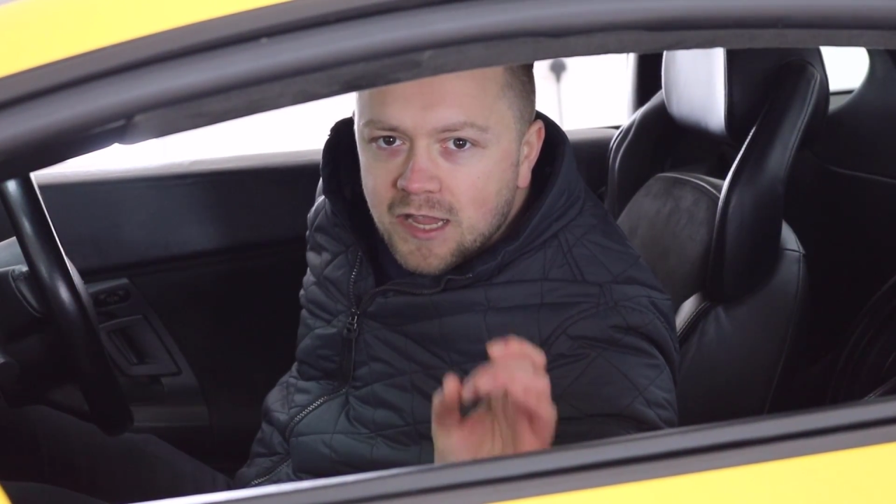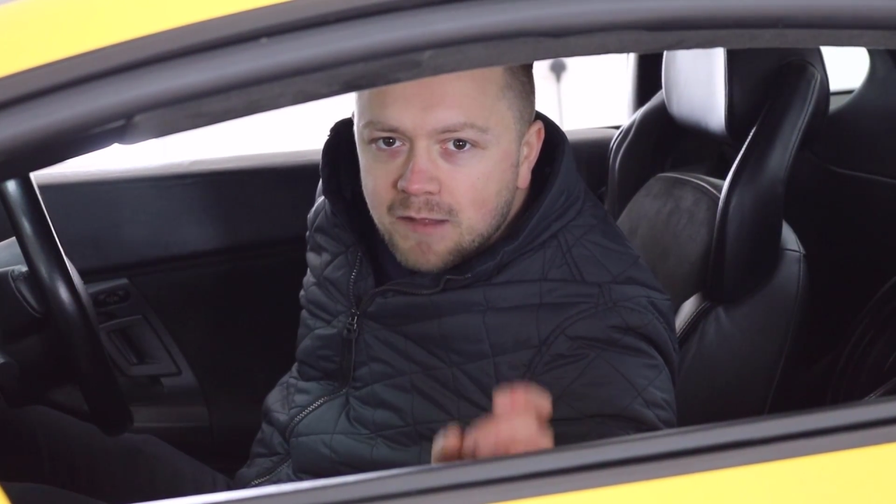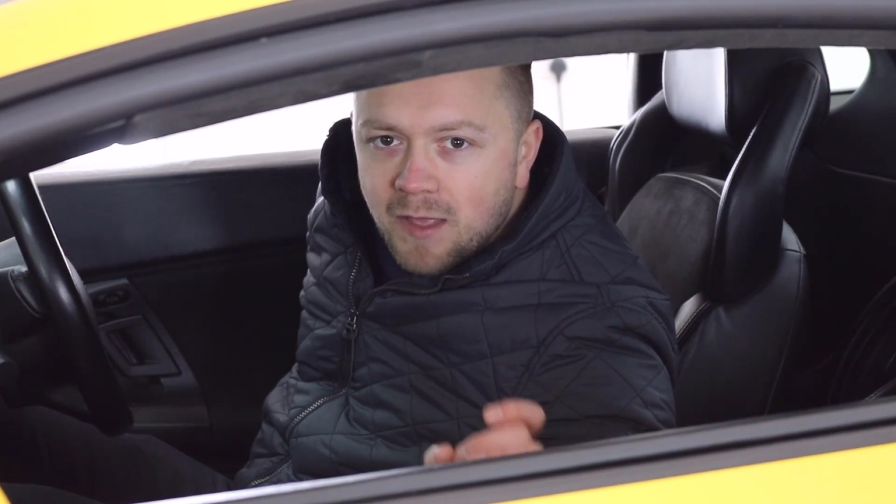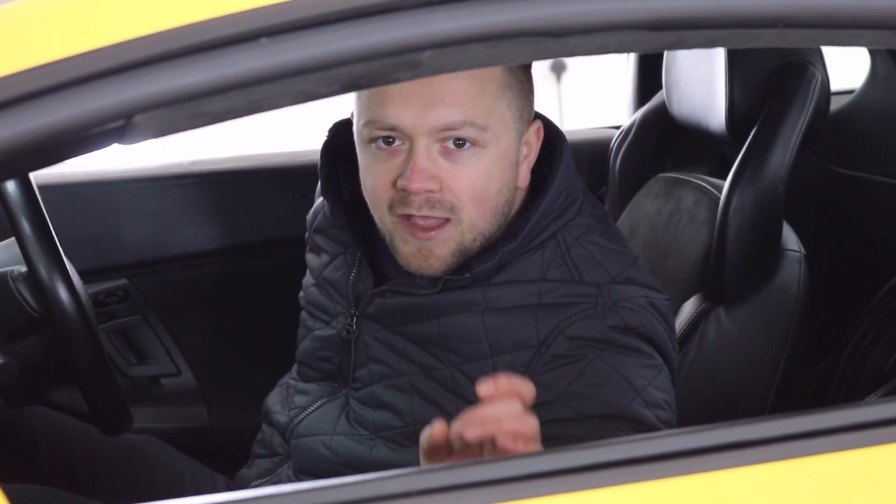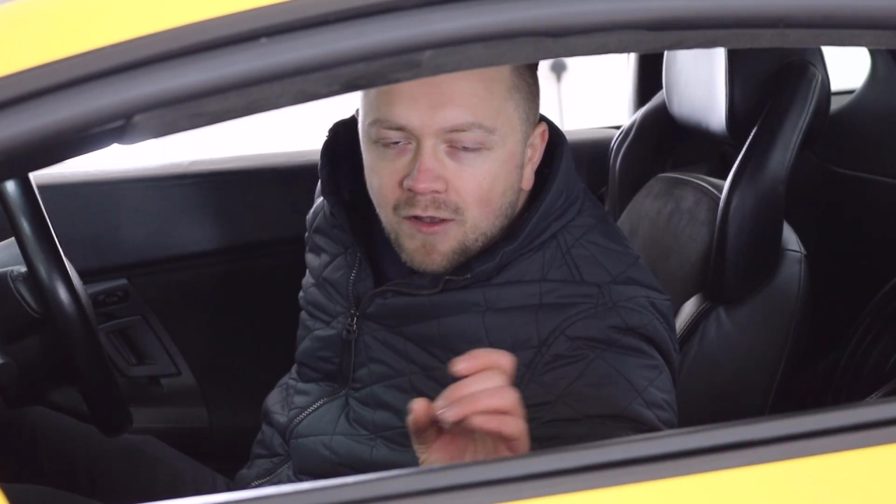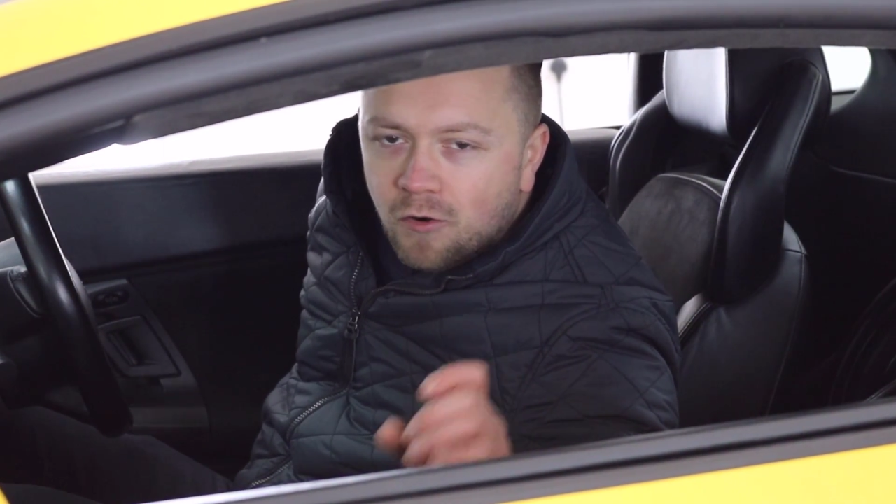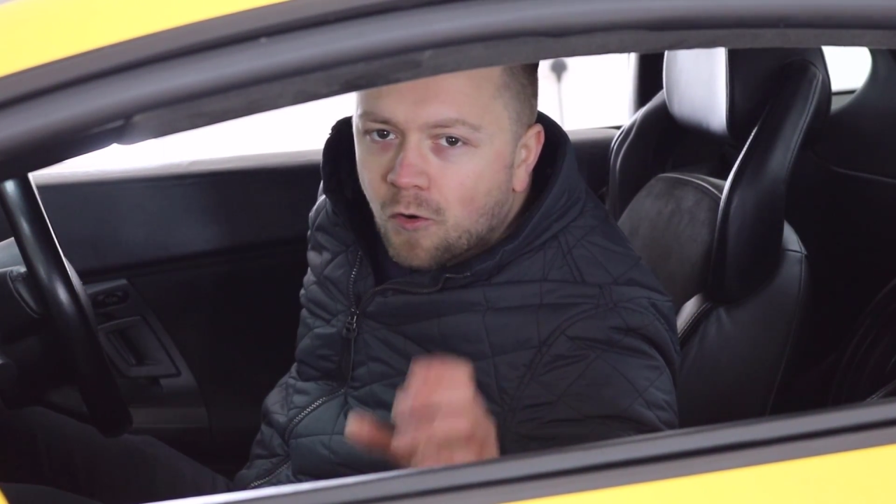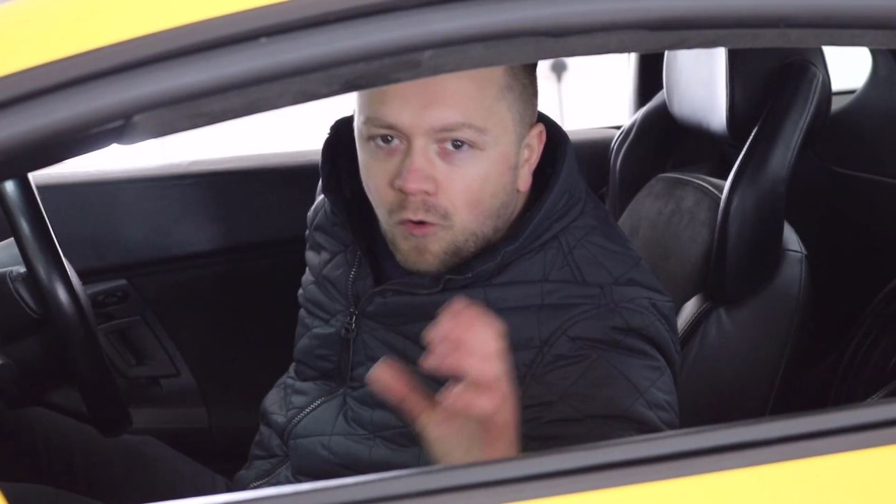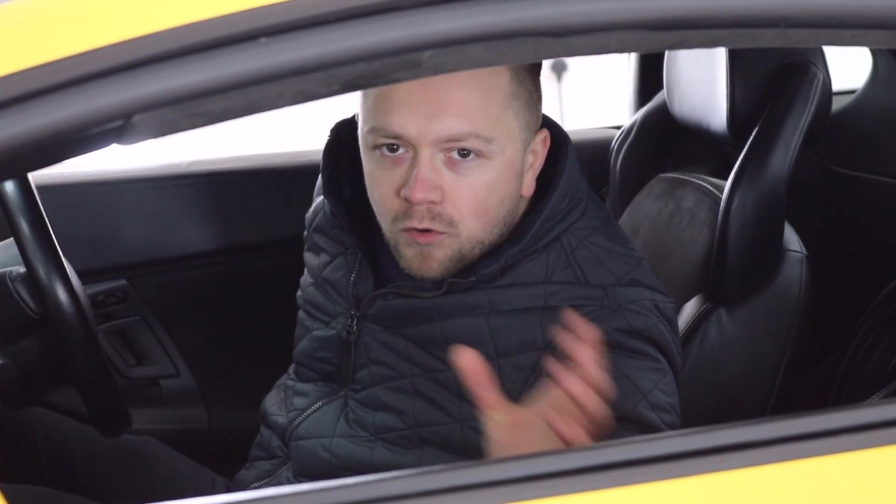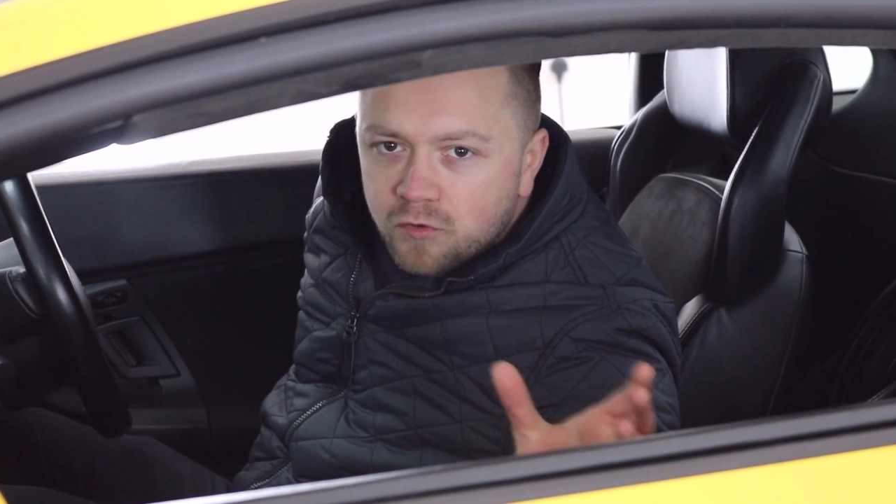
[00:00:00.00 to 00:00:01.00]
eBay or
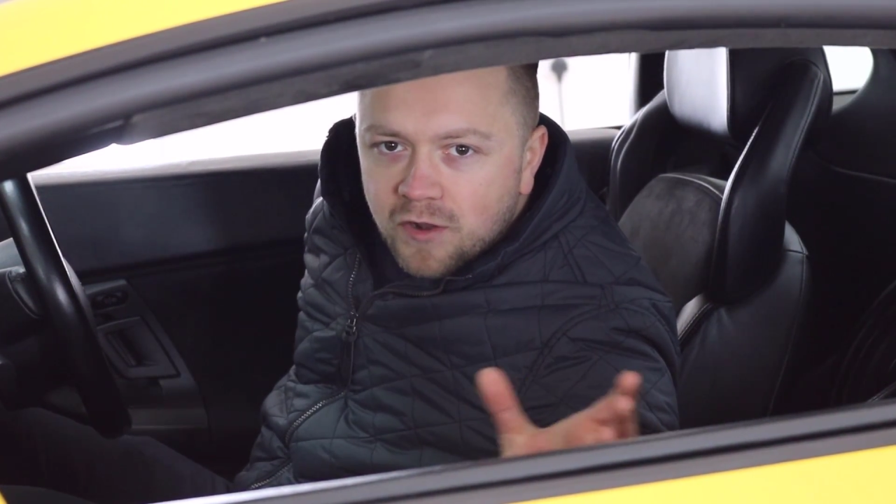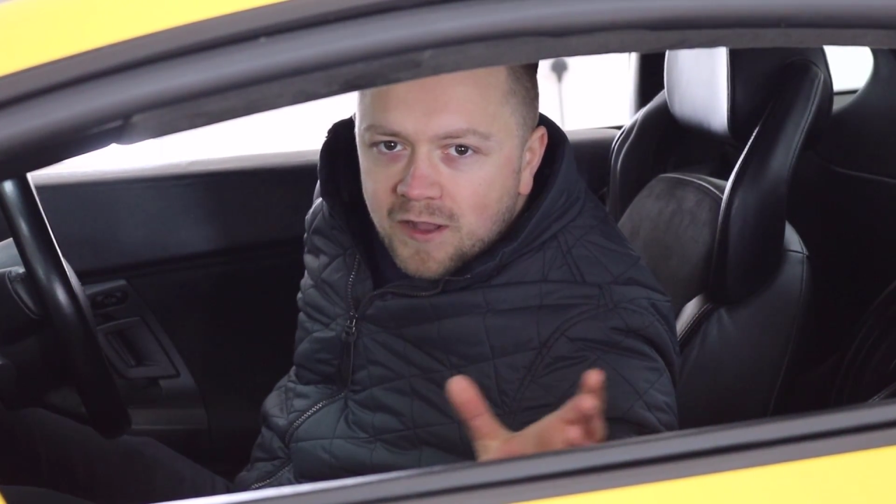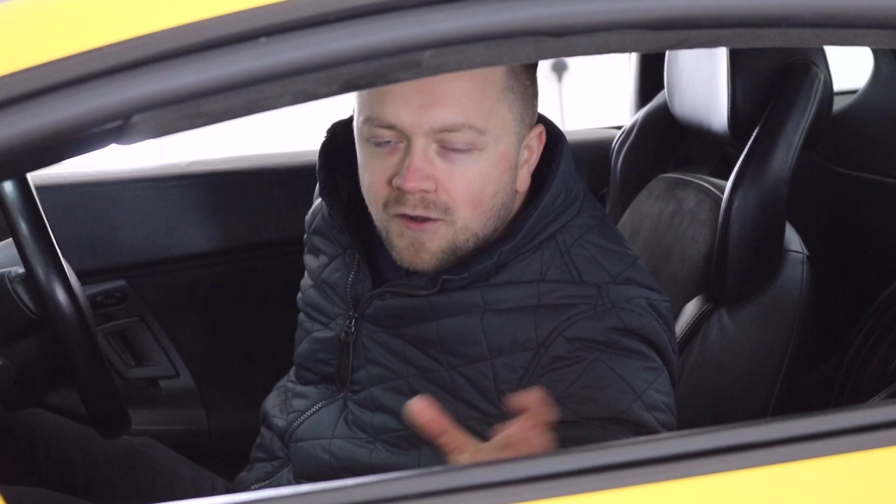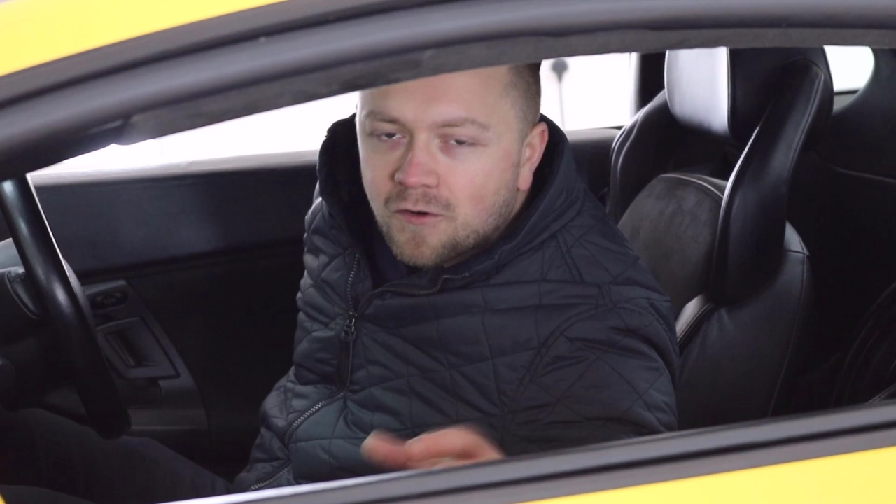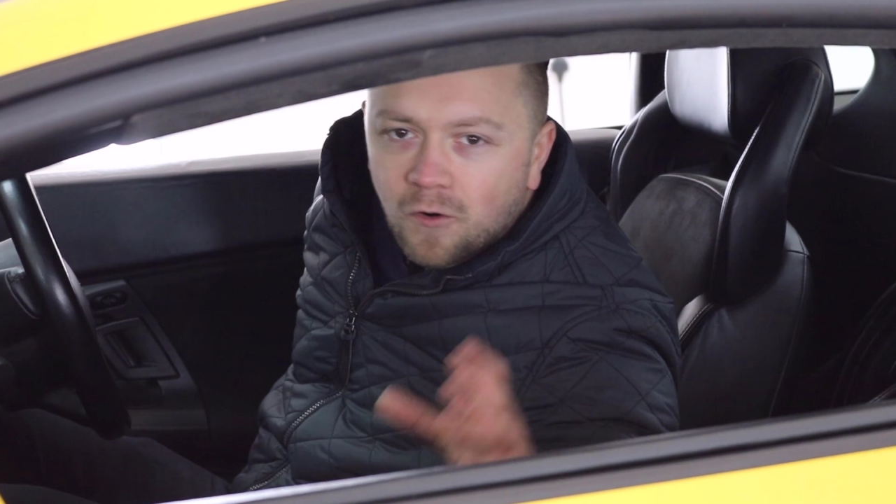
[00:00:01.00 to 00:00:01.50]
AutoTrader